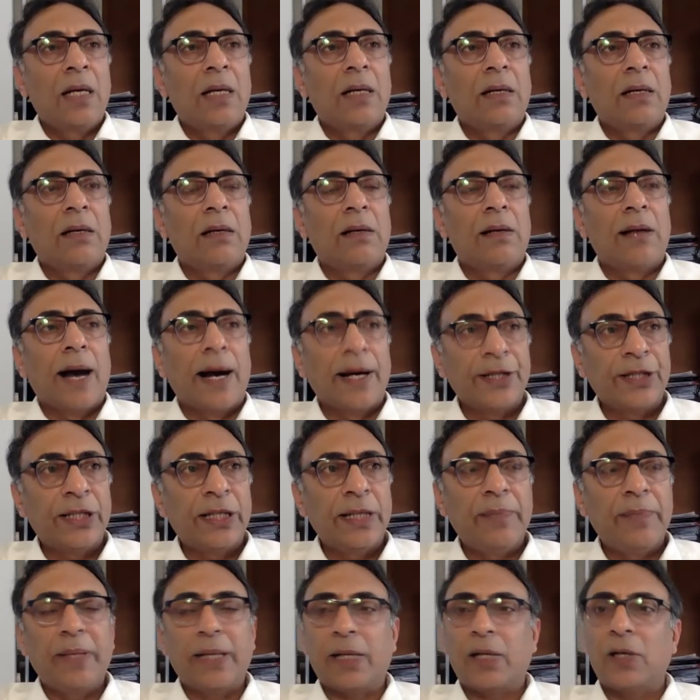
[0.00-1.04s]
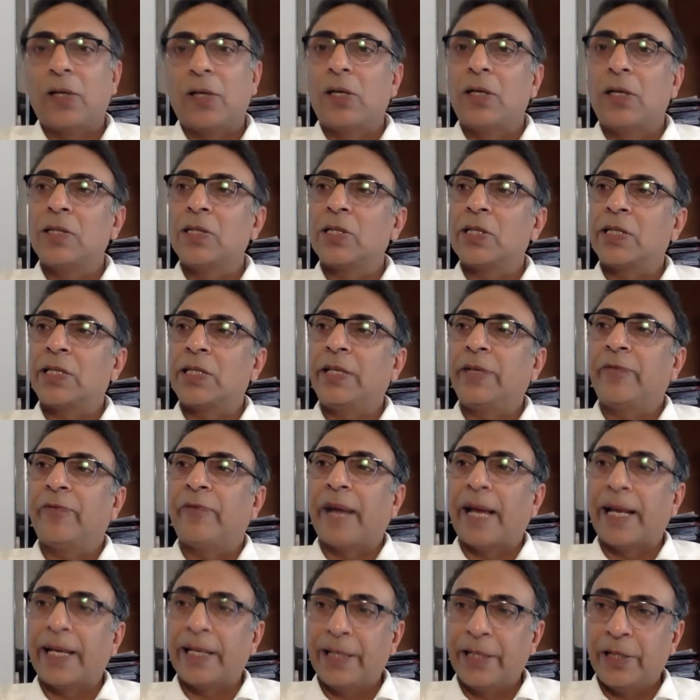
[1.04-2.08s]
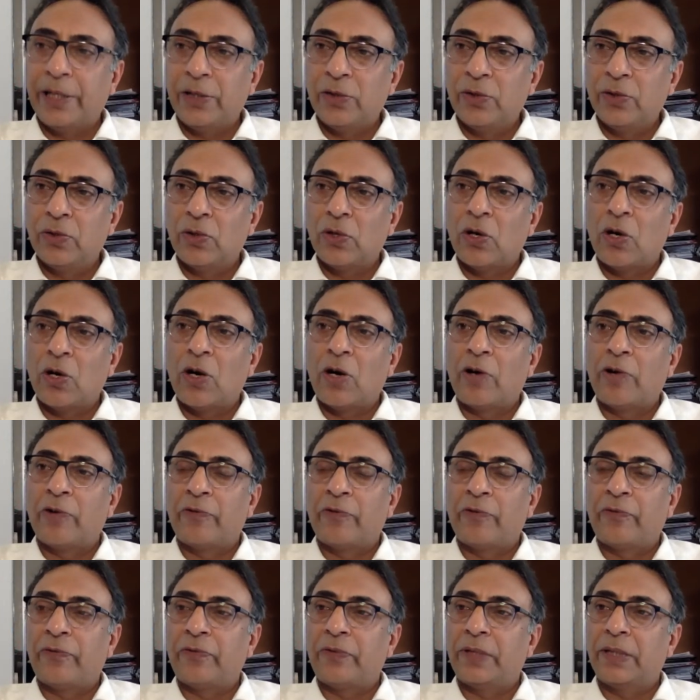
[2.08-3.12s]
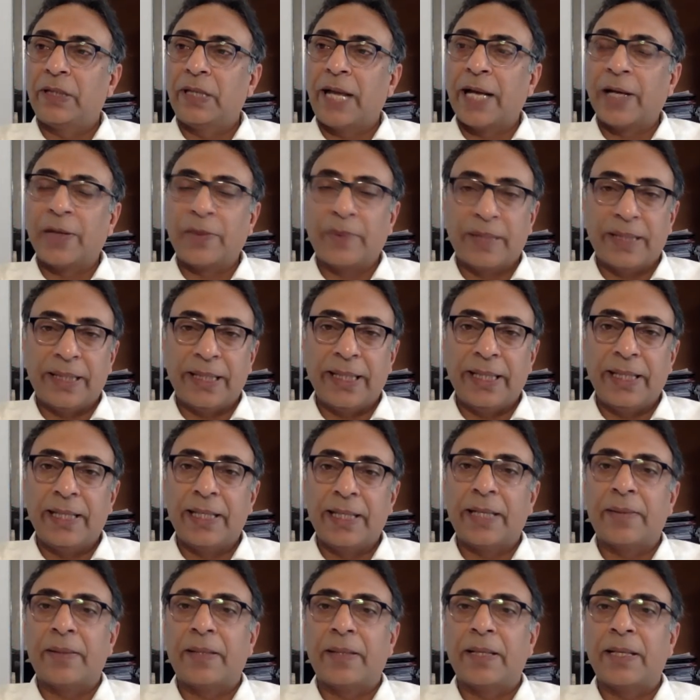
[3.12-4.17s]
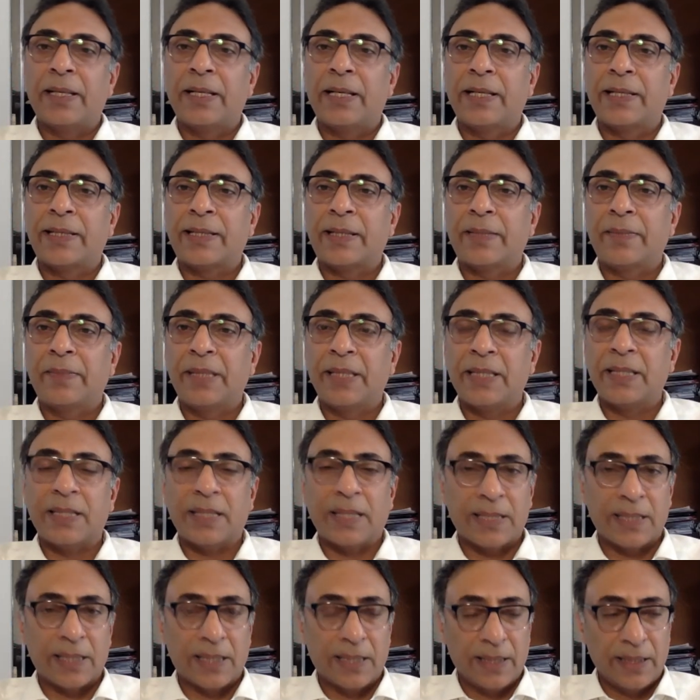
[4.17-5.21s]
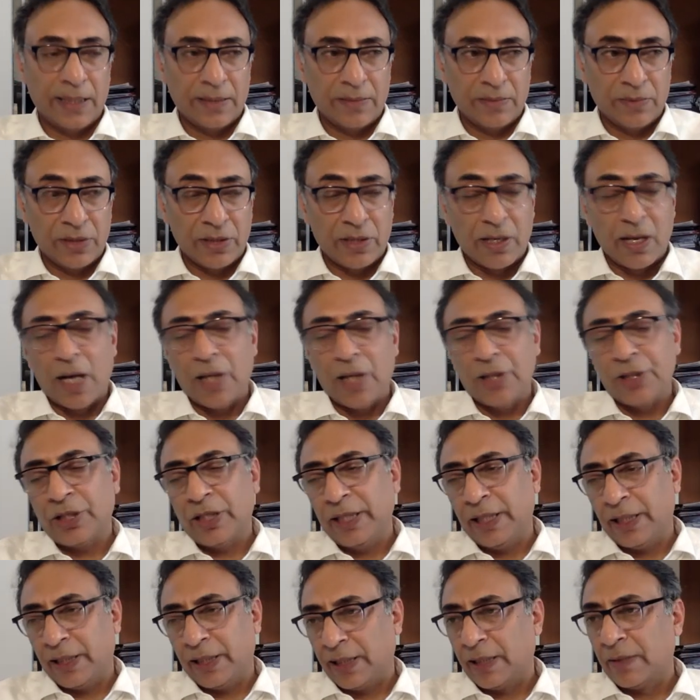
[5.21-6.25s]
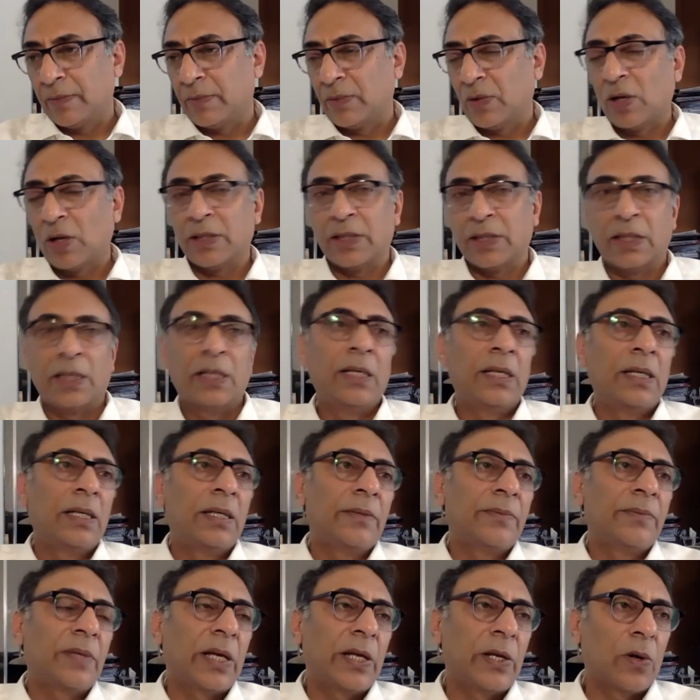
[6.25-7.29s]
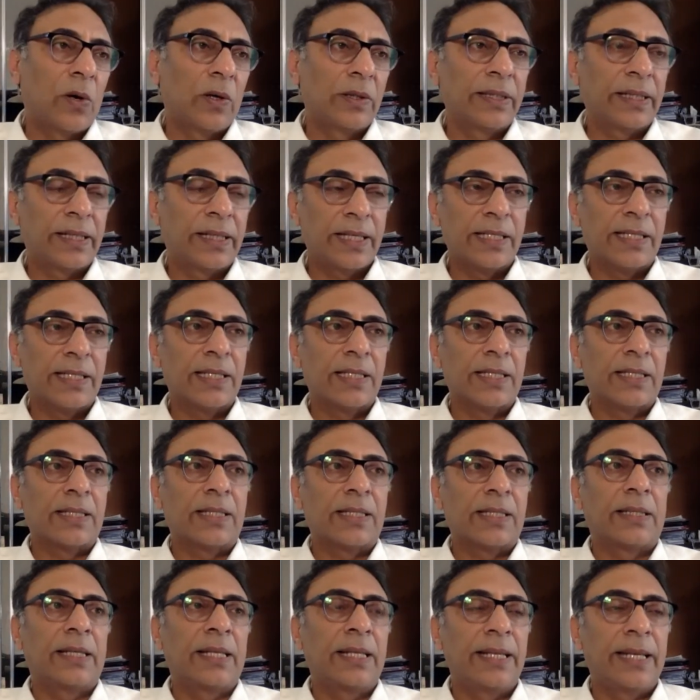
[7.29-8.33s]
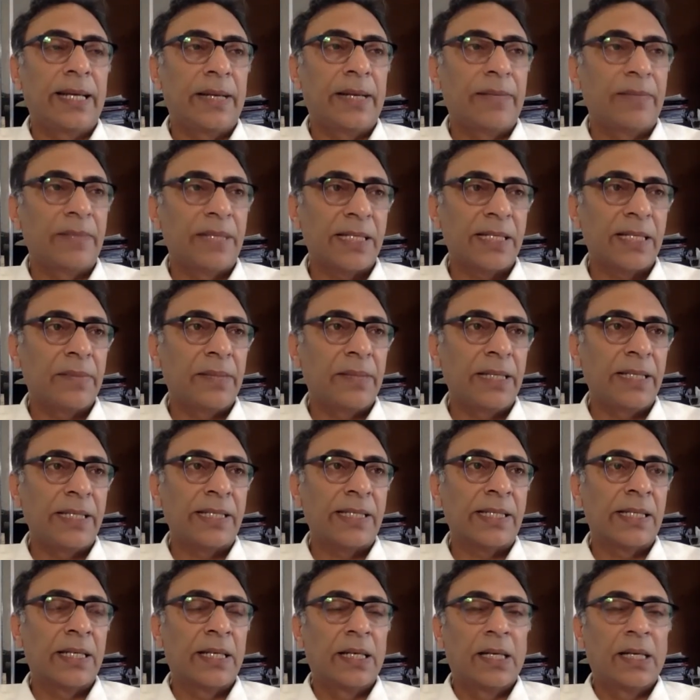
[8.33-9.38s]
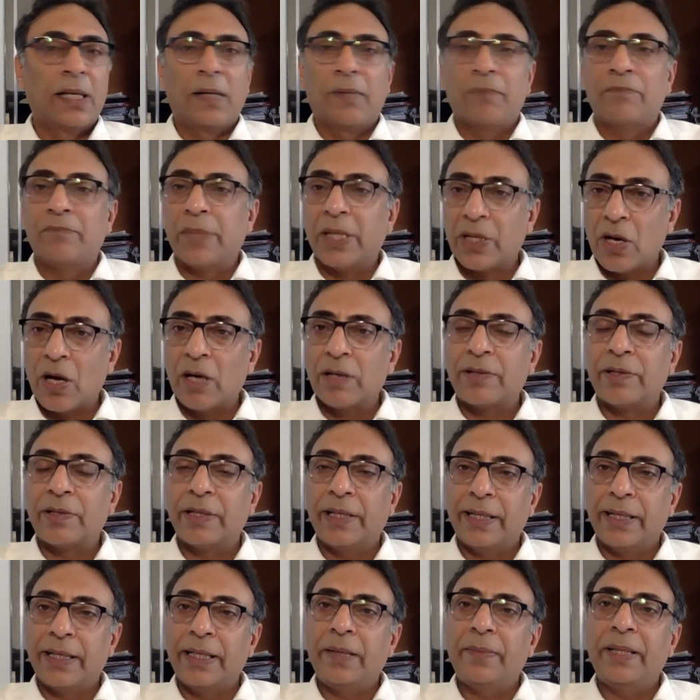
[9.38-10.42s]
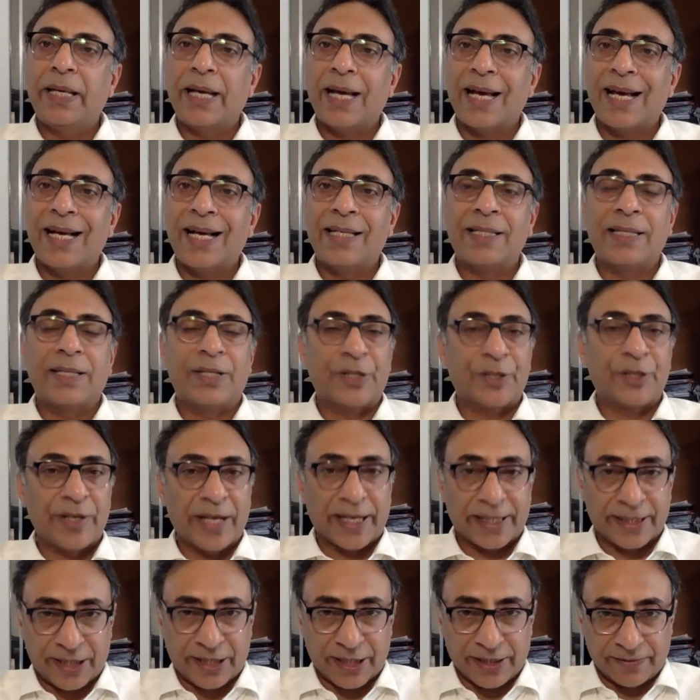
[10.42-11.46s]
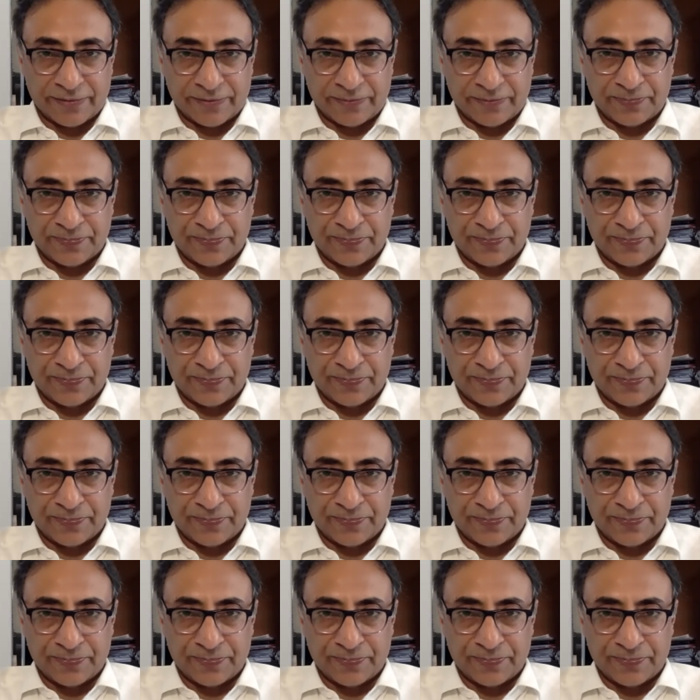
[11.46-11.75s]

largely because the value of equity in SMEs is largely, not in all the cases in the MSMEs, may not really be as attractive.